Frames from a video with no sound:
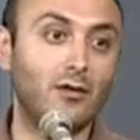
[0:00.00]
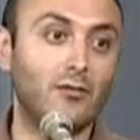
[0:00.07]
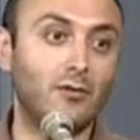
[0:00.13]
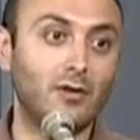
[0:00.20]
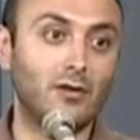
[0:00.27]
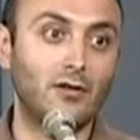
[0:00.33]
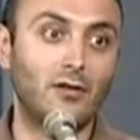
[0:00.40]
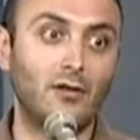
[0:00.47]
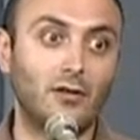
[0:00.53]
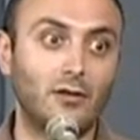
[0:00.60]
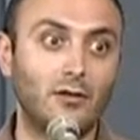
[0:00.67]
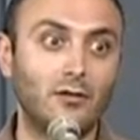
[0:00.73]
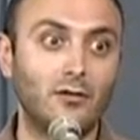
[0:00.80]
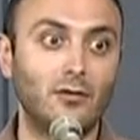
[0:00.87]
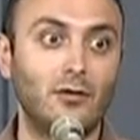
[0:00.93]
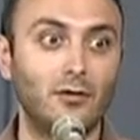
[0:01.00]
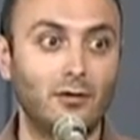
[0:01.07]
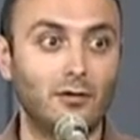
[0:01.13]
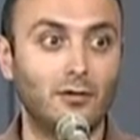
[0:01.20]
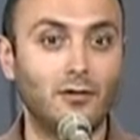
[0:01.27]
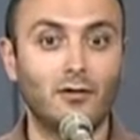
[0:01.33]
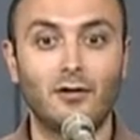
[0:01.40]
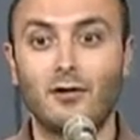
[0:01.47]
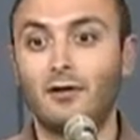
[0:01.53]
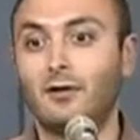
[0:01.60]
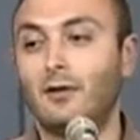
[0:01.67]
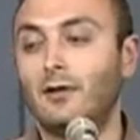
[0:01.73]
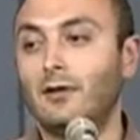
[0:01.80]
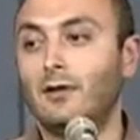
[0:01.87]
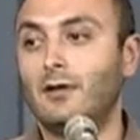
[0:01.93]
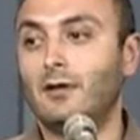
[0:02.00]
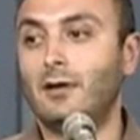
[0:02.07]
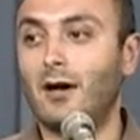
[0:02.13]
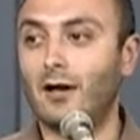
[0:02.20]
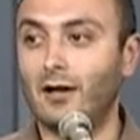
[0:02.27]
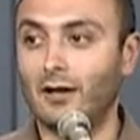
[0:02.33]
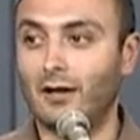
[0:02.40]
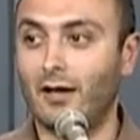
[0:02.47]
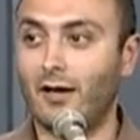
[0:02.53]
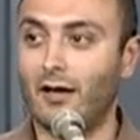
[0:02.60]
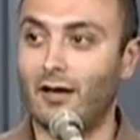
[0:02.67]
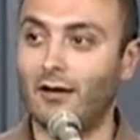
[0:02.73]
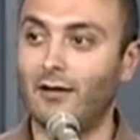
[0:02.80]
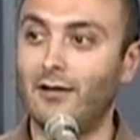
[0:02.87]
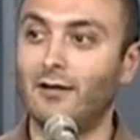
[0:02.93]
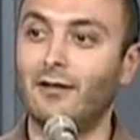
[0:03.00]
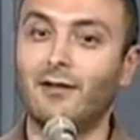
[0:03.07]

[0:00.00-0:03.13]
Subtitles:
You'll be like, oh, no, not again.